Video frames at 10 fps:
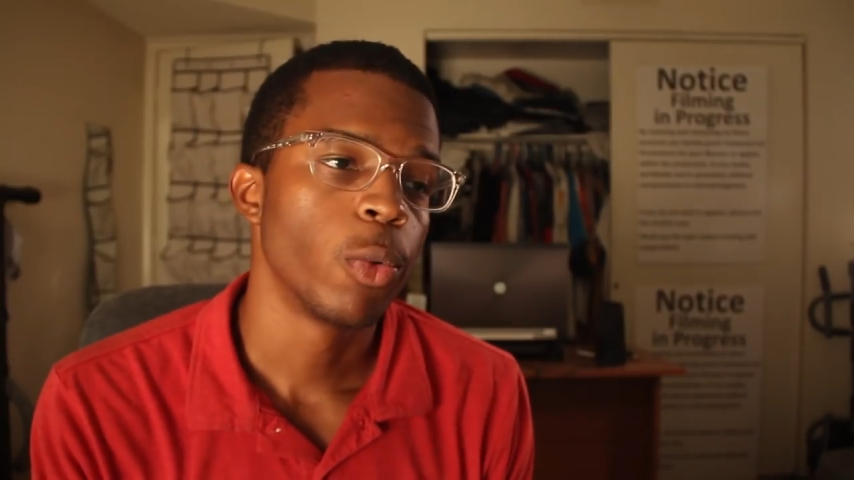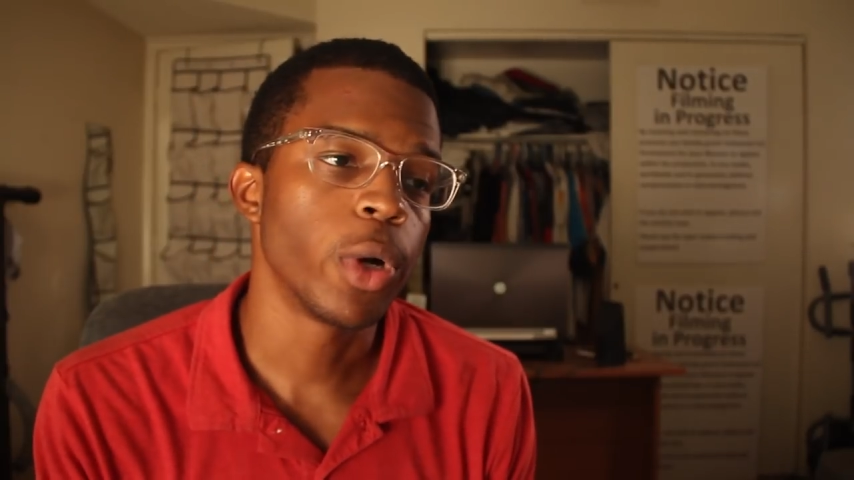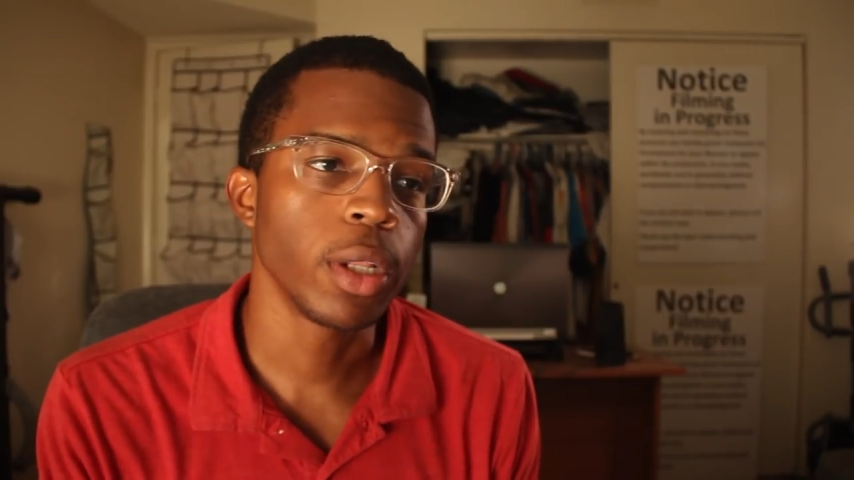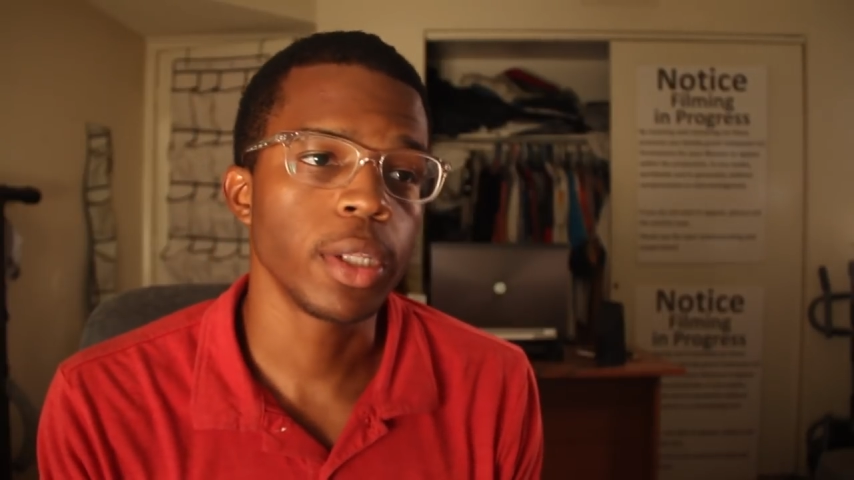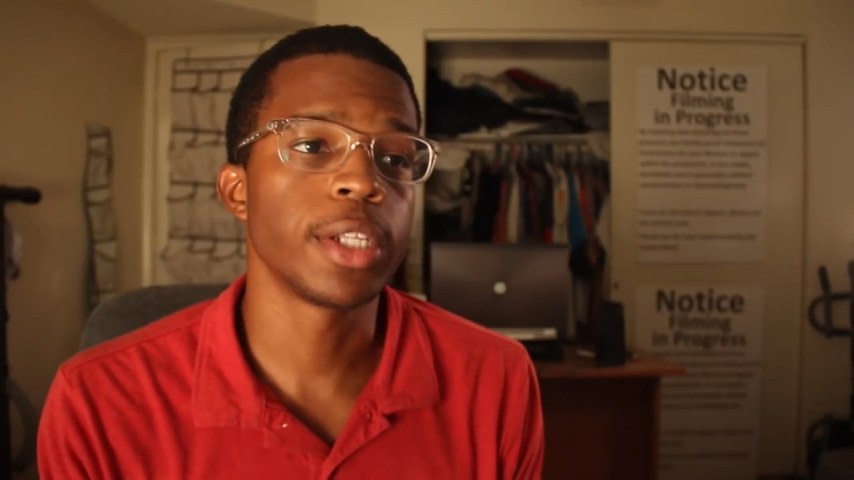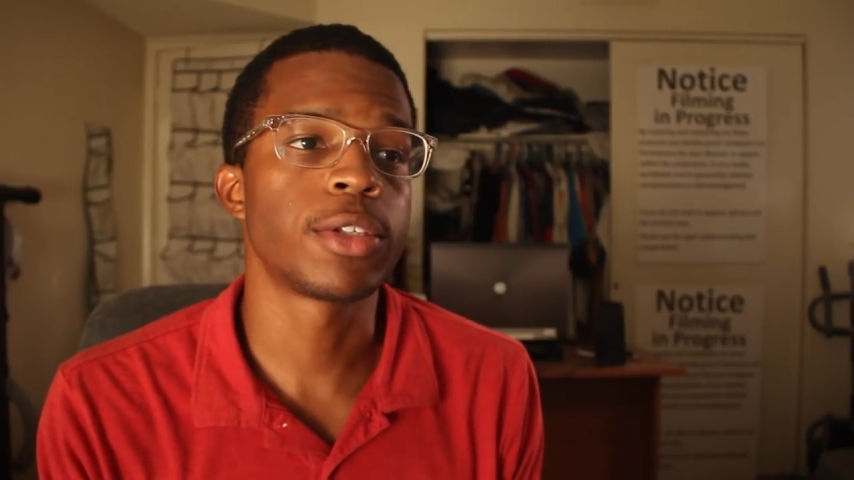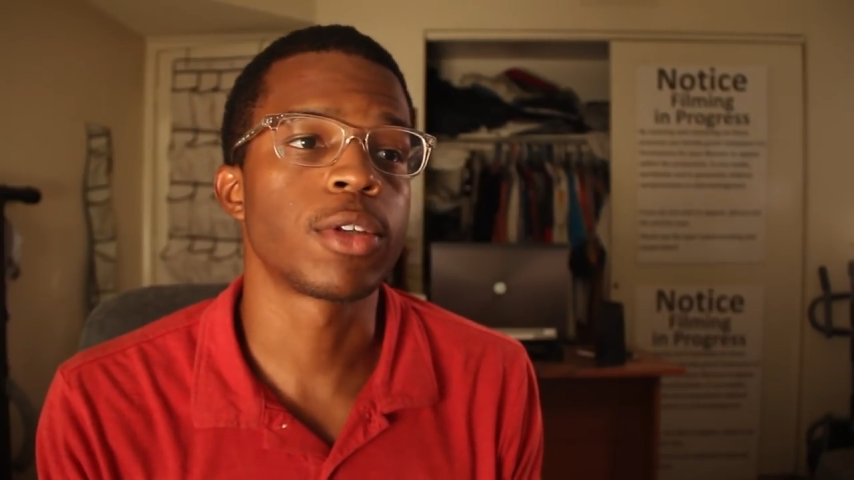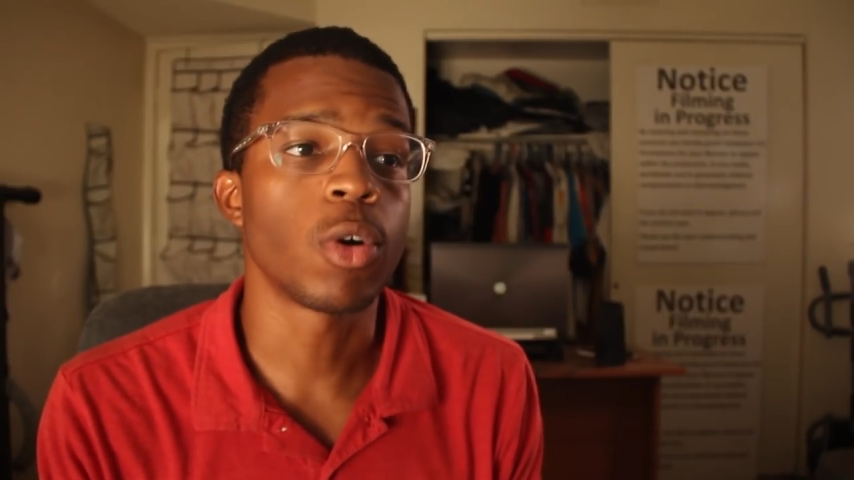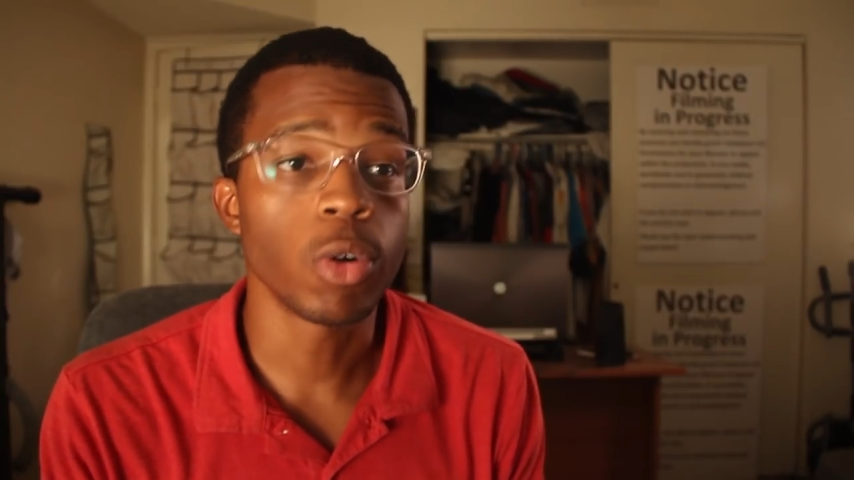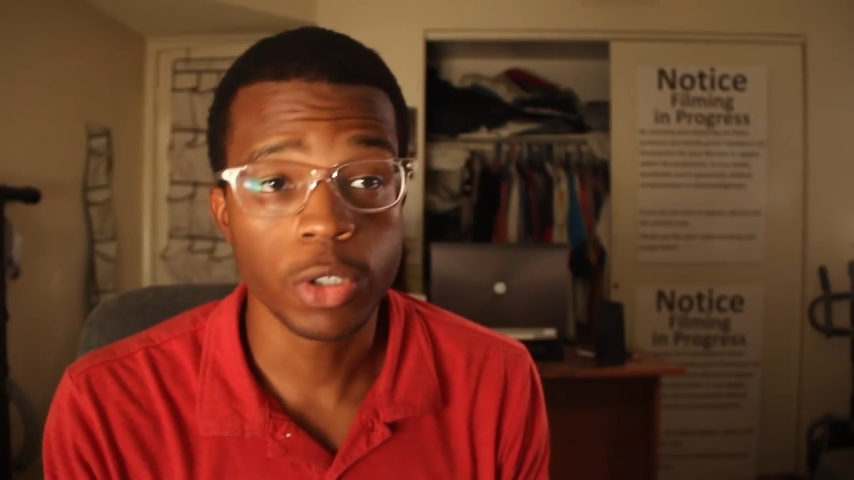Well, it's
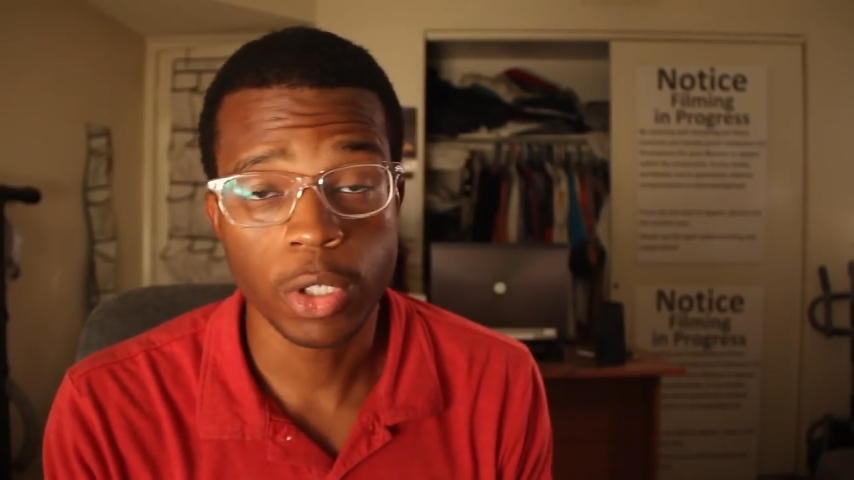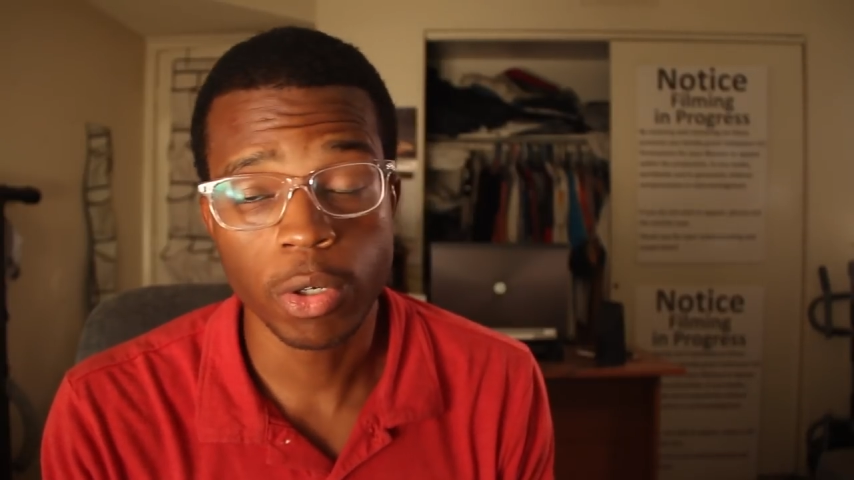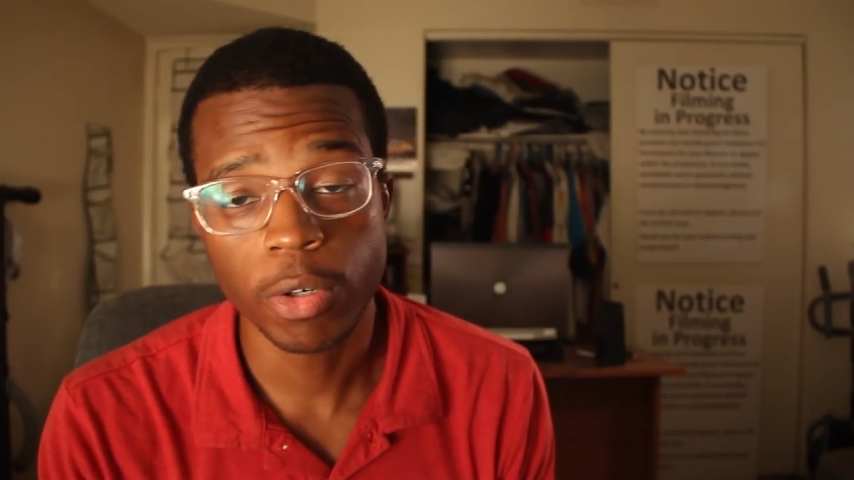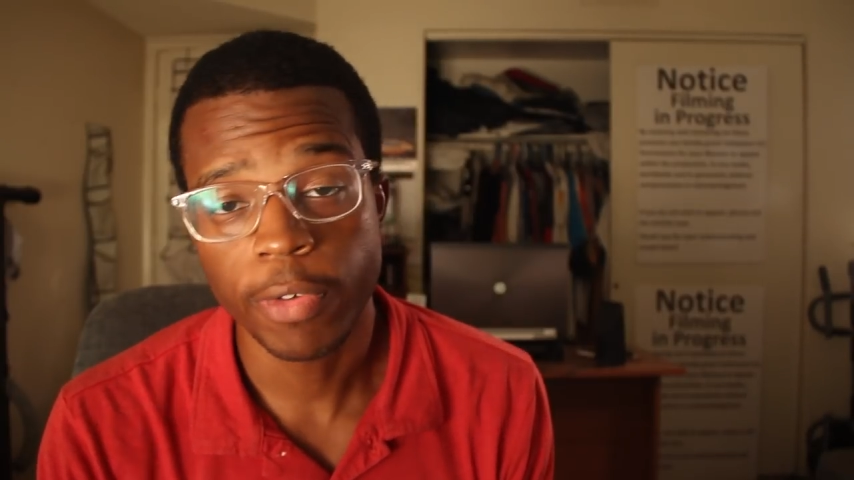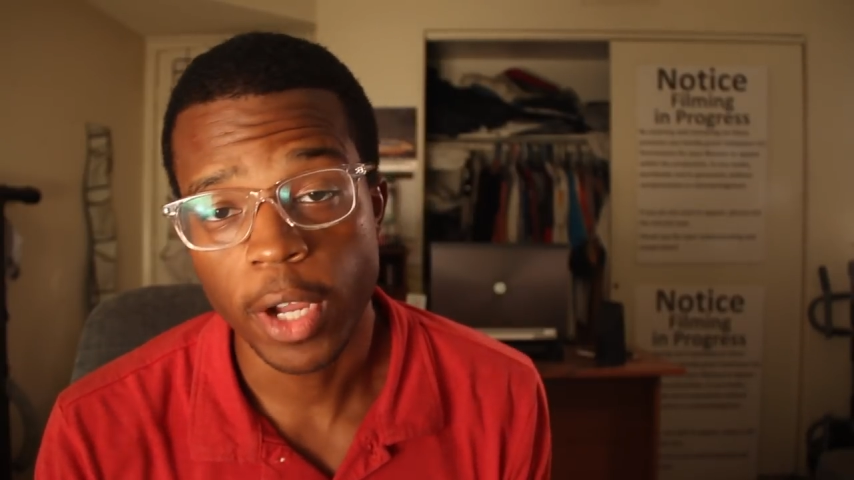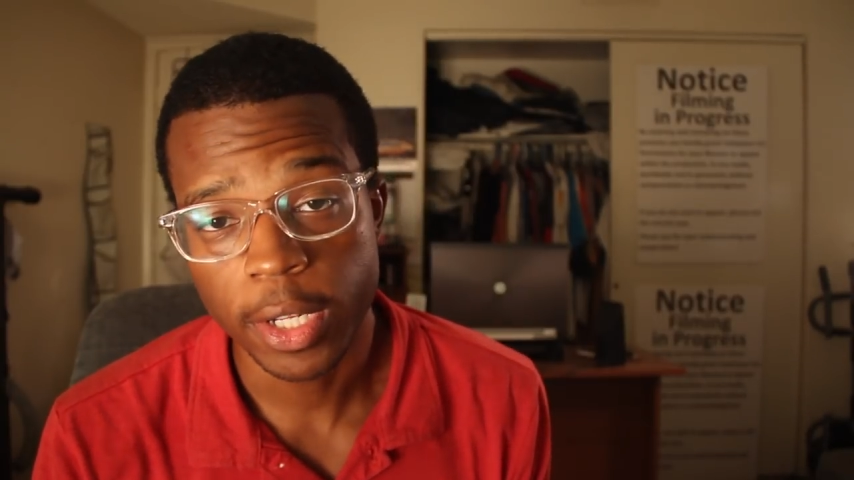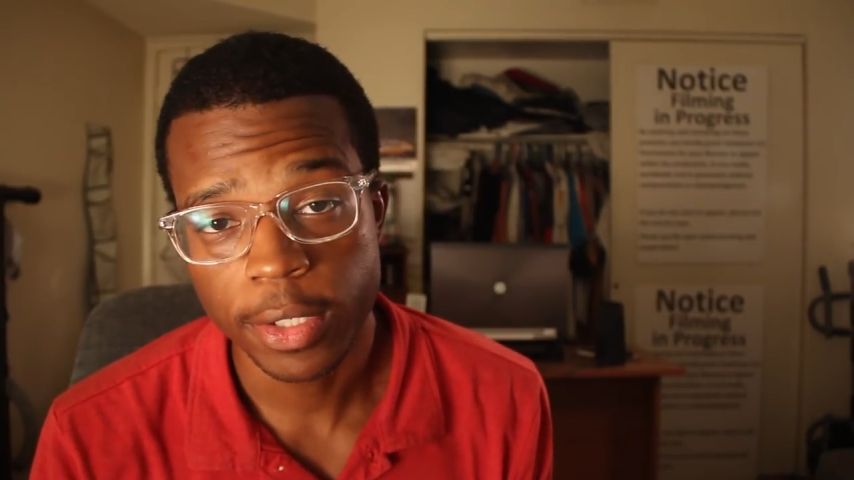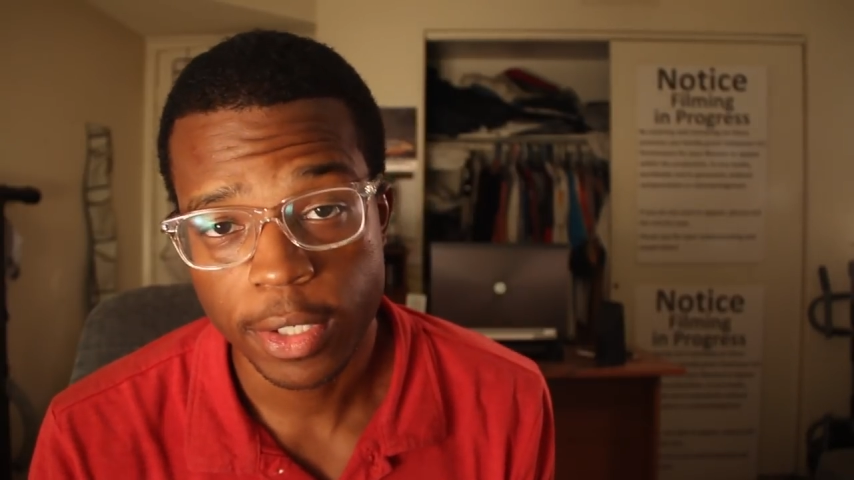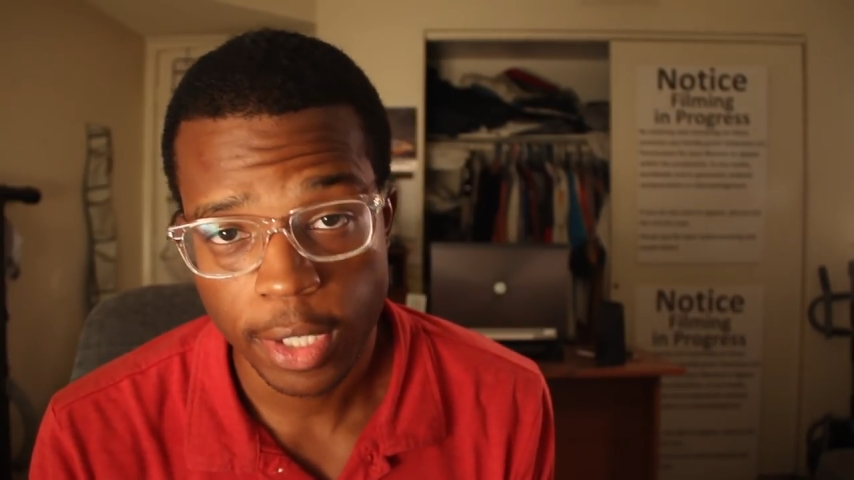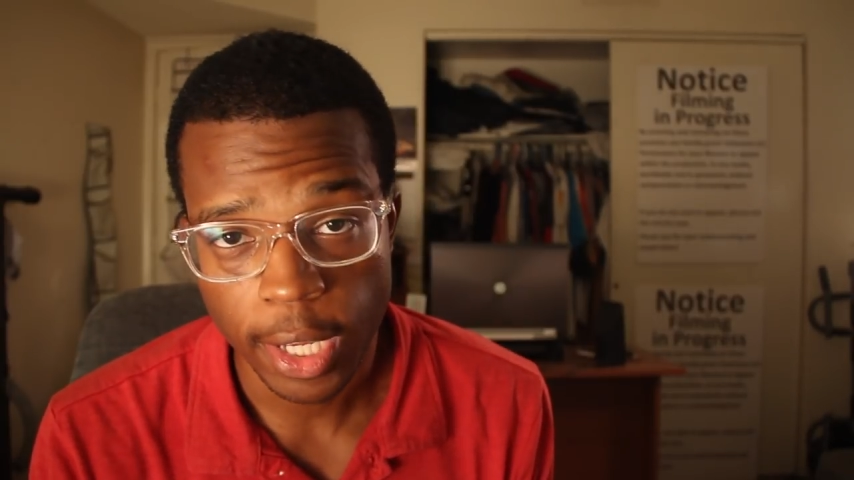the cornerstone of
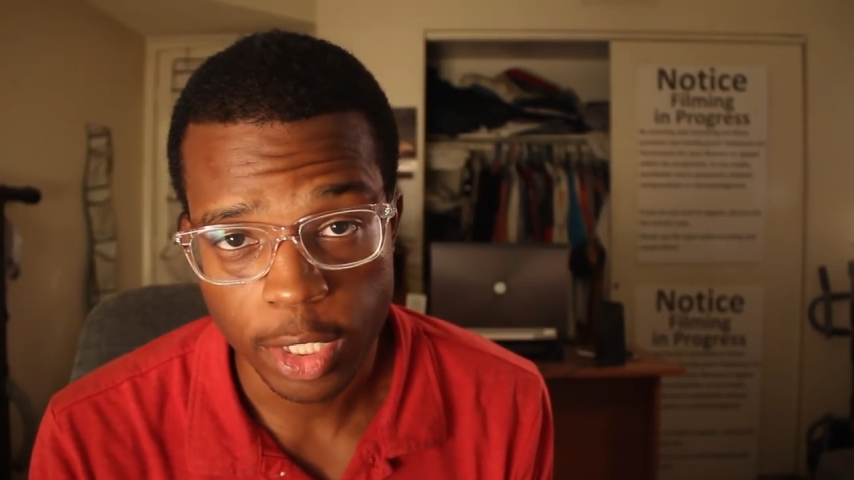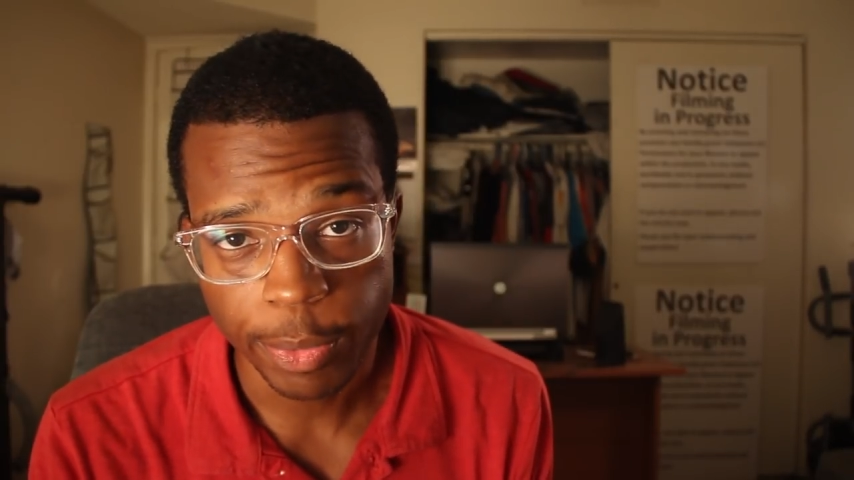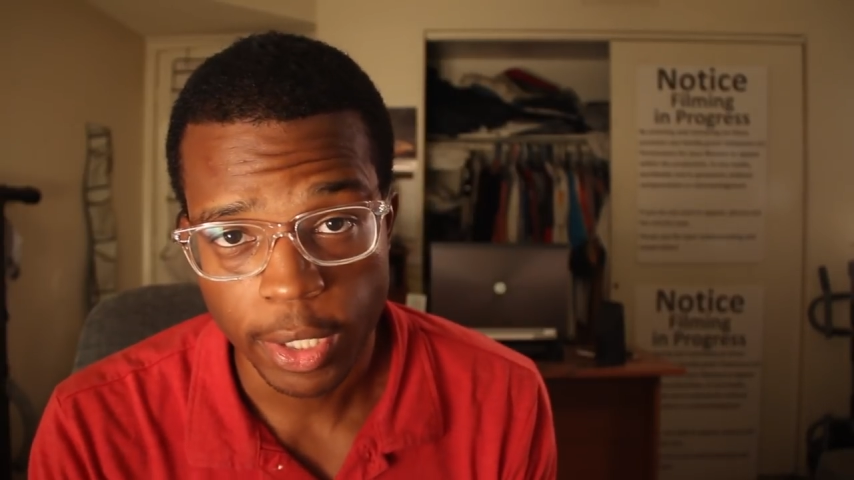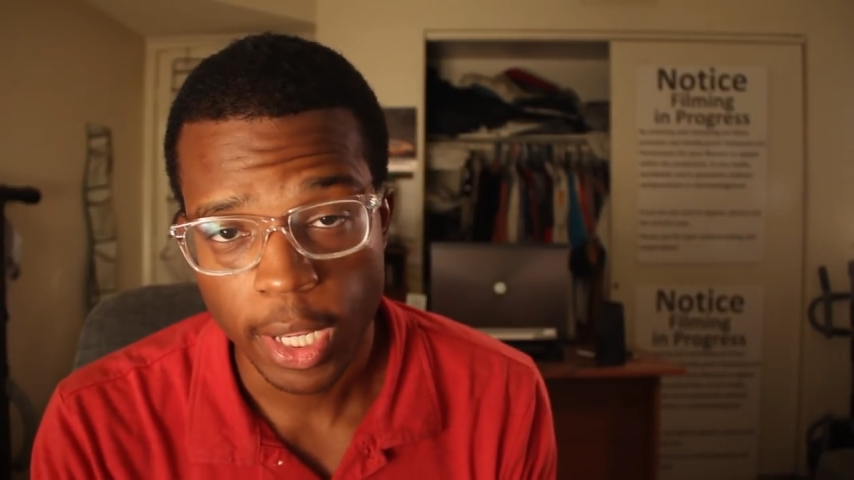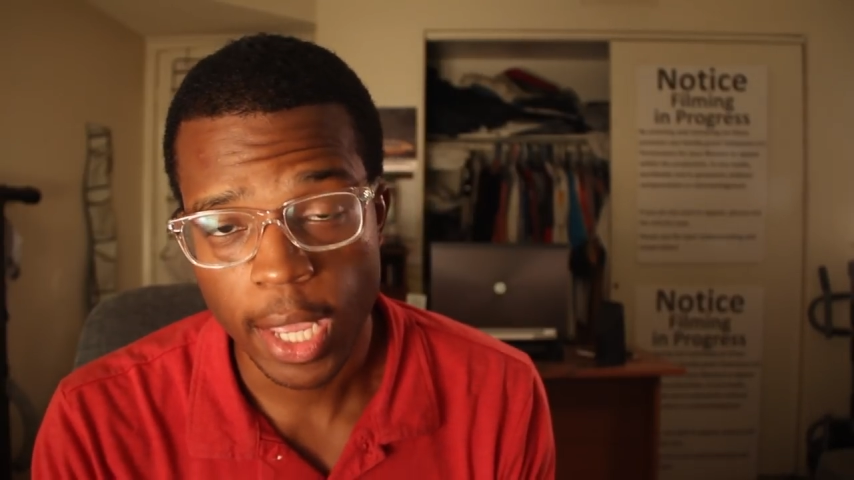audience engagement,